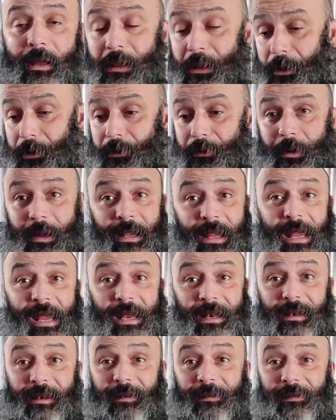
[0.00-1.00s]
Hello
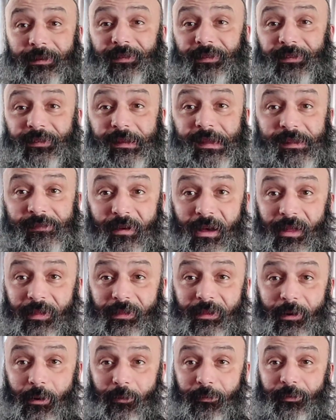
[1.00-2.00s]
again, this is
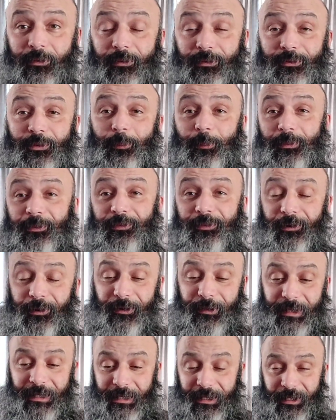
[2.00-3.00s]
Ivan of
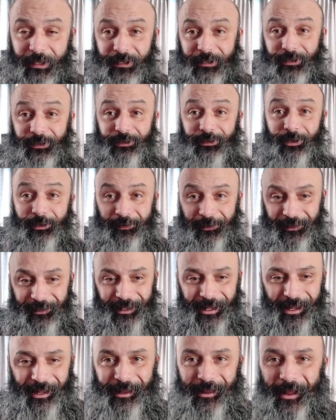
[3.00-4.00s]

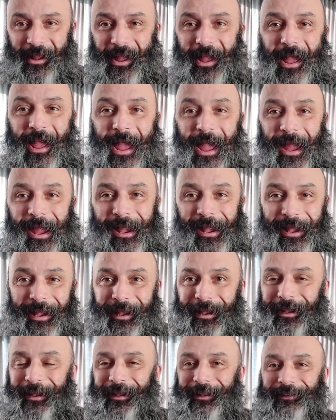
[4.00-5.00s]
superfurry.nl
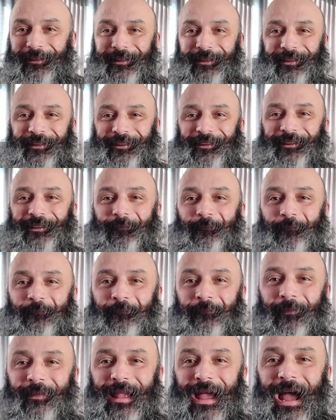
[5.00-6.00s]
and uh,
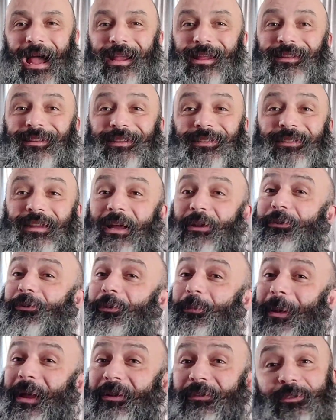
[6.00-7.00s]
I
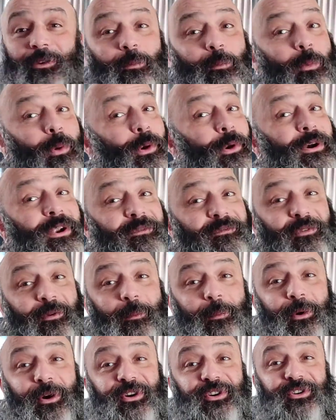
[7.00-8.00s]
decided to make some more
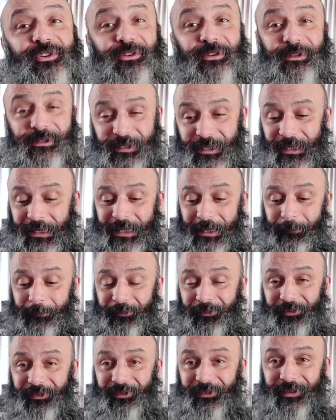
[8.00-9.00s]
infomercial
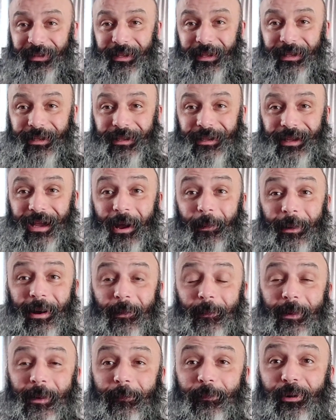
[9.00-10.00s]
clips uh,
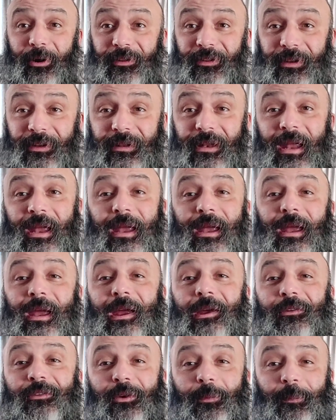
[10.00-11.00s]
about my
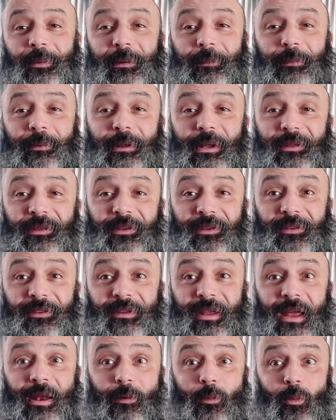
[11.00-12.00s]
product so people
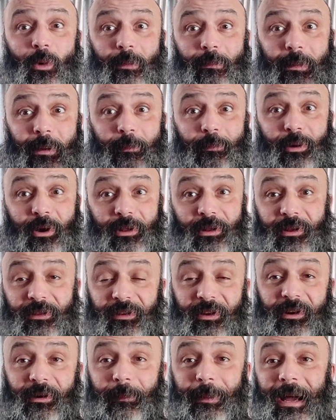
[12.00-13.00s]
understand what my
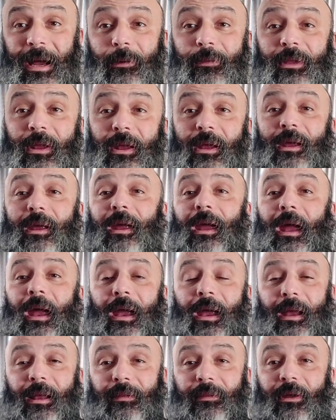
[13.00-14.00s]
products are about
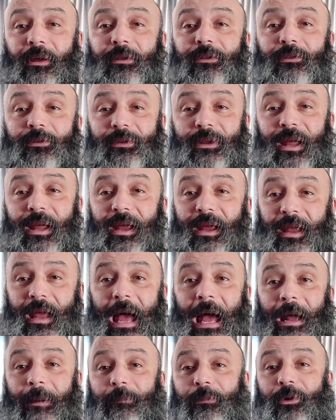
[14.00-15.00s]
and today
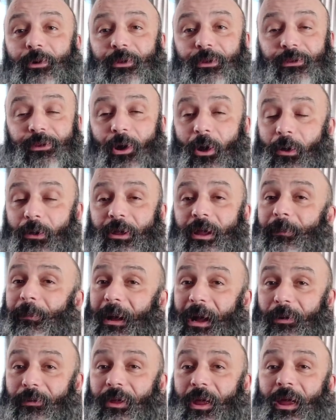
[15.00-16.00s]
I'm going to talk
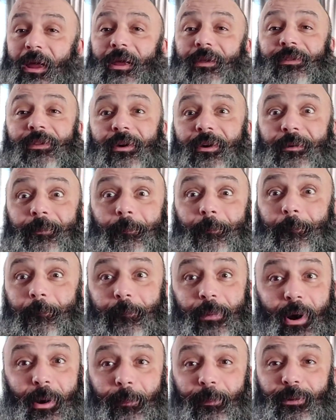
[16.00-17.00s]
about the
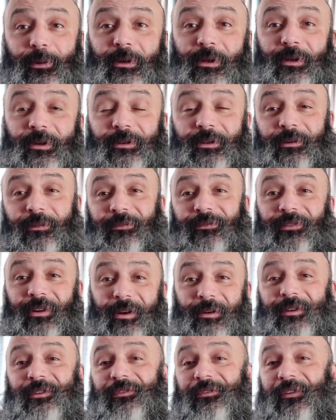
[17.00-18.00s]
popular, the
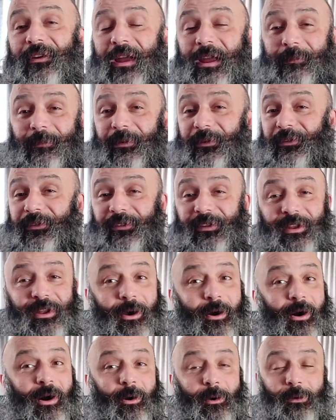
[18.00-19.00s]
very famous,
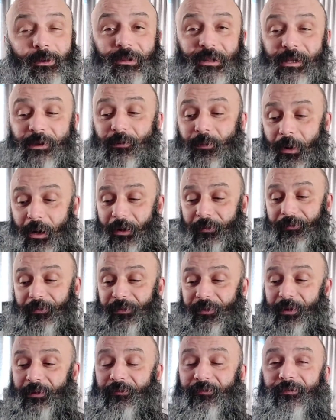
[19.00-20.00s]
the only
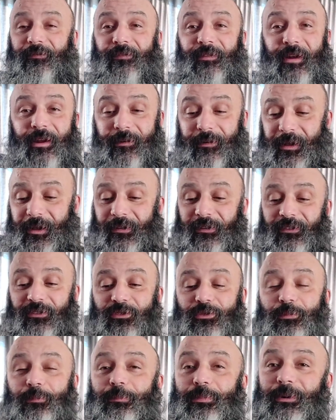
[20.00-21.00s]
one, the very
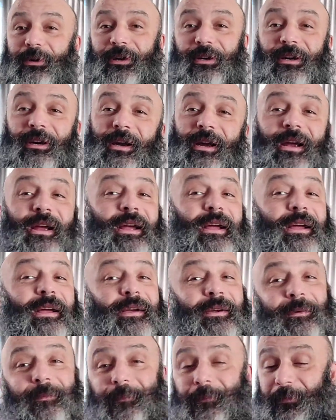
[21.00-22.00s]
super
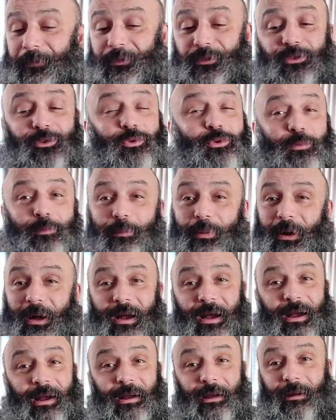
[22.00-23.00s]

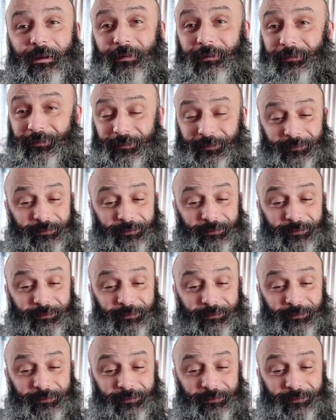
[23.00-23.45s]
duper